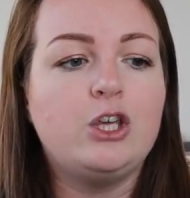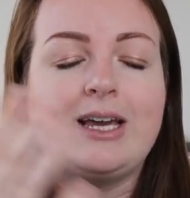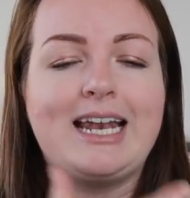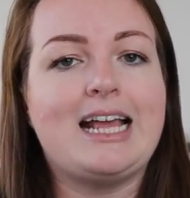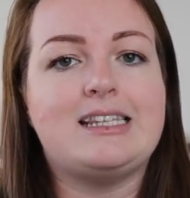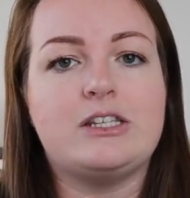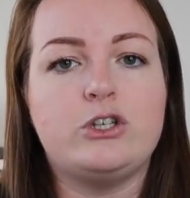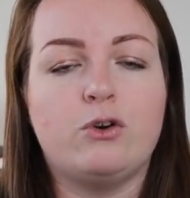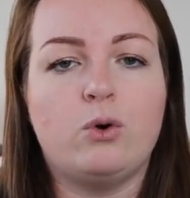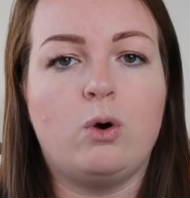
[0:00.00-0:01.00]
You connect it
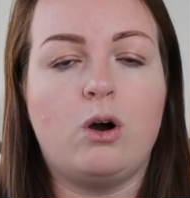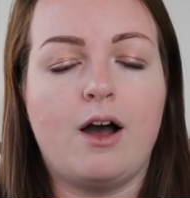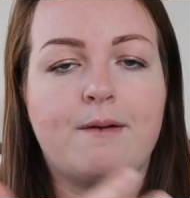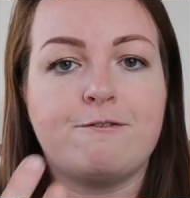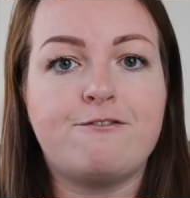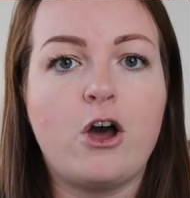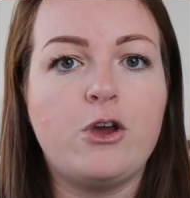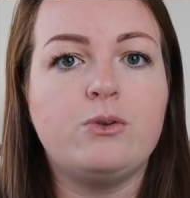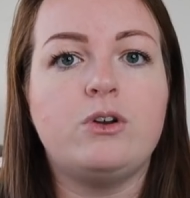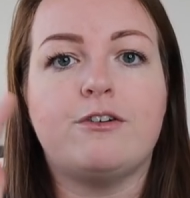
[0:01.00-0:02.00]
to your
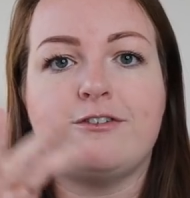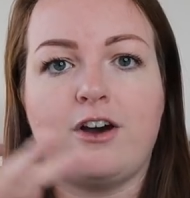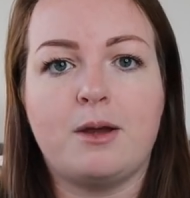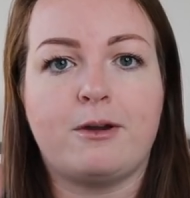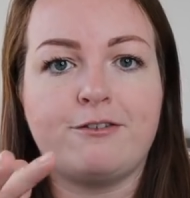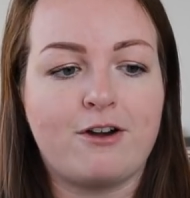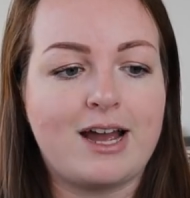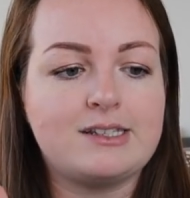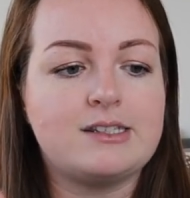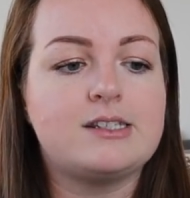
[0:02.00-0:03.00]
phone, Find My
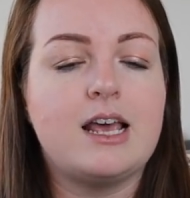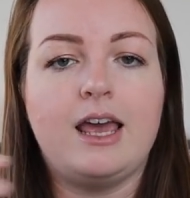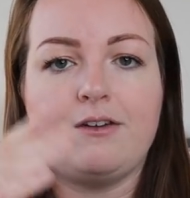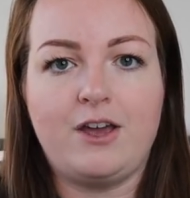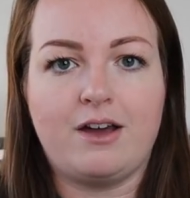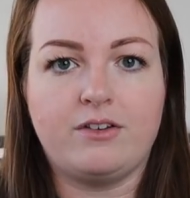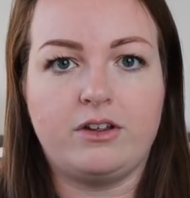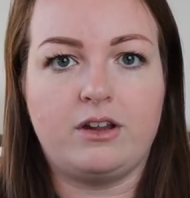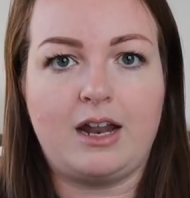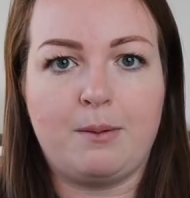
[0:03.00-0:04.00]
Friends, if you have
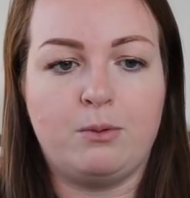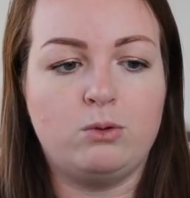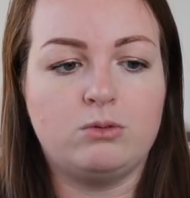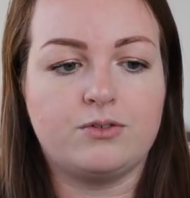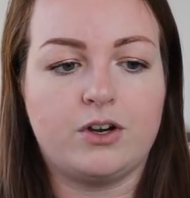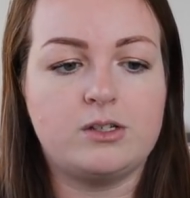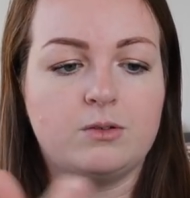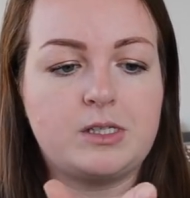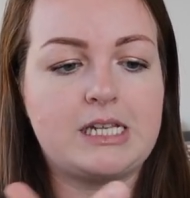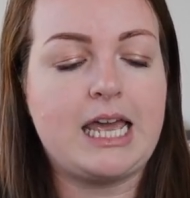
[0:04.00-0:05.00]
an Apple device,
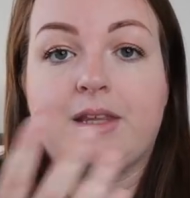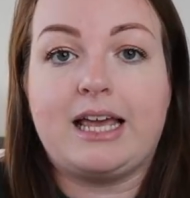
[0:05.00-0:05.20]
obviously.